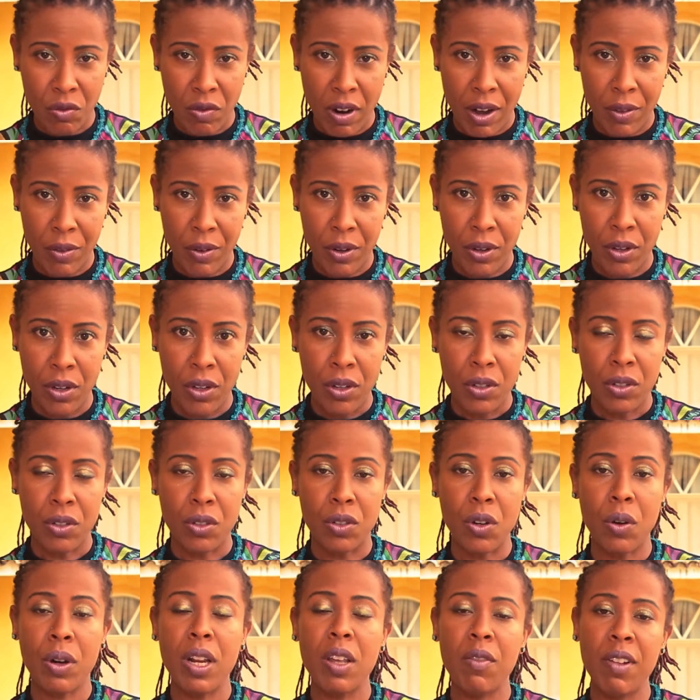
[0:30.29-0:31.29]
rather,
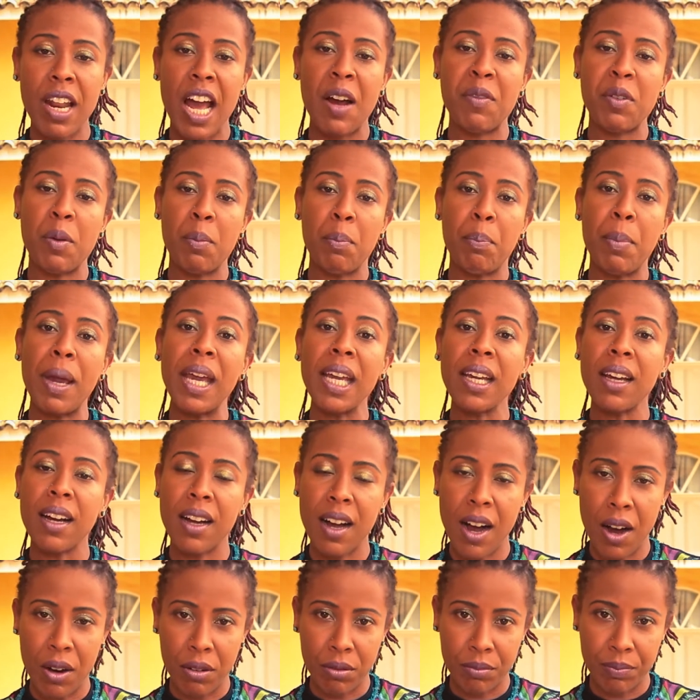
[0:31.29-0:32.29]
don't even have a bank
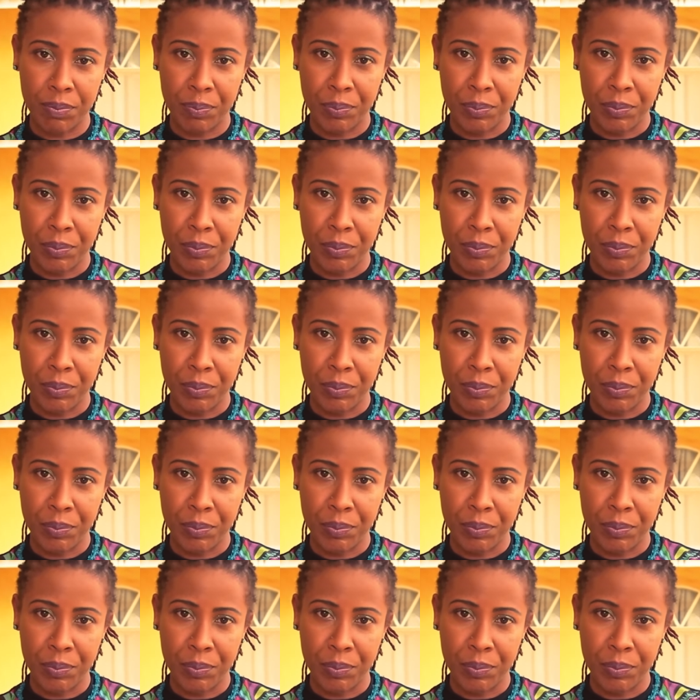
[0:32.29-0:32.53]
account.